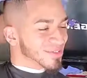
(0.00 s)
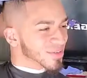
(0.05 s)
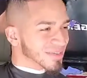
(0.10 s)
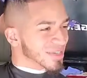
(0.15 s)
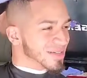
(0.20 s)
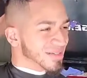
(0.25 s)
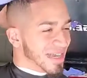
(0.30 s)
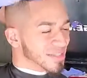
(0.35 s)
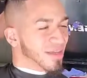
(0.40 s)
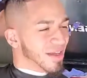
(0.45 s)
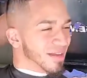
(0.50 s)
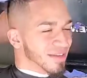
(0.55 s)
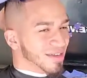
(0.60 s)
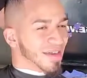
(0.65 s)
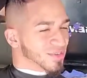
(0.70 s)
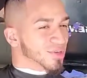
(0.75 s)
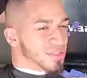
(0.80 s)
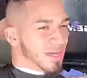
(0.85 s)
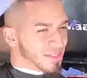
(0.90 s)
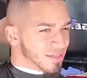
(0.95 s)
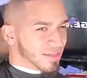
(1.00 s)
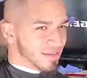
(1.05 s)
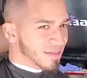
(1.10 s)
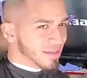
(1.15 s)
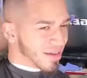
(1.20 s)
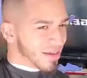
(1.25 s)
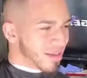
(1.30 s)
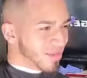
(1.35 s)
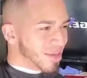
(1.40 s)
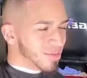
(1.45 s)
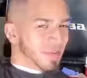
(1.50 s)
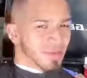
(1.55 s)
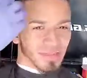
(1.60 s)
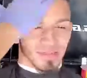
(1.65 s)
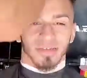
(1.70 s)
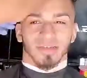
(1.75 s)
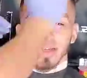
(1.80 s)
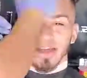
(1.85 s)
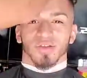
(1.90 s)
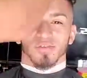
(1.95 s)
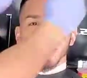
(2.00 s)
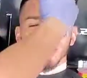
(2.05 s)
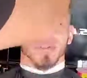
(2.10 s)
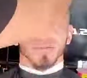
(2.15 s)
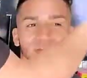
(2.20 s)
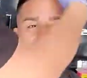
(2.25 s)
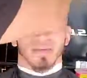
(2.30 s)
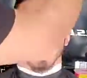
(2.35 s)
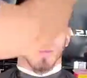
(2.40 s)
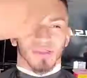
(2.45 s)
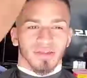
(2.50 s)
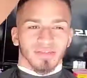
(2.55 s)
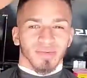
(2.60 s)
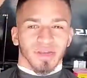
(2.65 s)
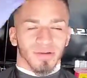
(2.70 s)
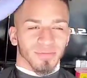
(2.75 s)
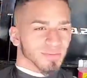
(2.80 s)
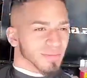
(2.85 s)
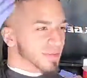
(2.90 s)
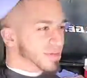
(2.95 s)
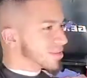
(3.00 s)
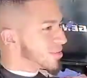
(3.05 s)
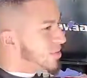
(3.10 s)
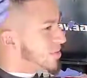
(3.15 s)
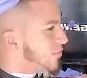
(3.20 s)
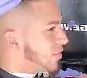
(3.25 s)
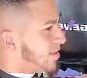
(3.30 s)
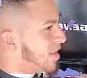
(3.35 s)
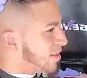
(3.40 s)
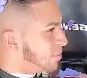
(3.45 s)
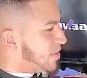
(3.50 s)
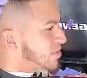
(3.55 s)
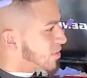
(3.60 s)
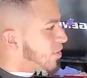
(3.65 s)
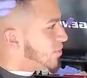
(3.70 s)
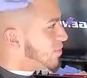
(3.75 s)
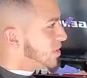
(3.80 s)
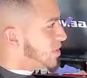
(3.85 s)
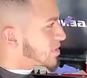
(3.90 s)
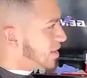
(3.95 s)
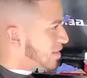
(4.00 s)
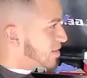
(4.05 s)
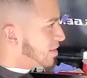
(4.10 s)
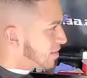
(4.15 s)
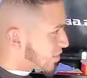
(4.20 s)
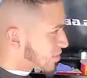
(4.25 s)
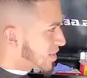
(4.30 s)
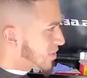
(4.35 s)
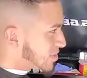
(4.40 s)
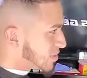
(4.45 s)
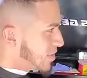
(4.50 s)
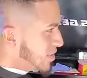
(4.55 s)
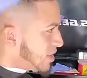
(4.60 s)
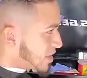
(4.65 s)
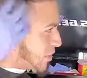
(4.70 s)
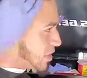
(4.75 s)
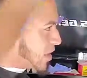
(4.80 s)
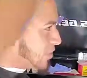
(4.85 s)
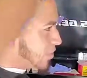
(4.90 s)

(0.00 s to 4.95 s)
See, you see that right there? You can see the blend. You know, it's a good looking blend. It's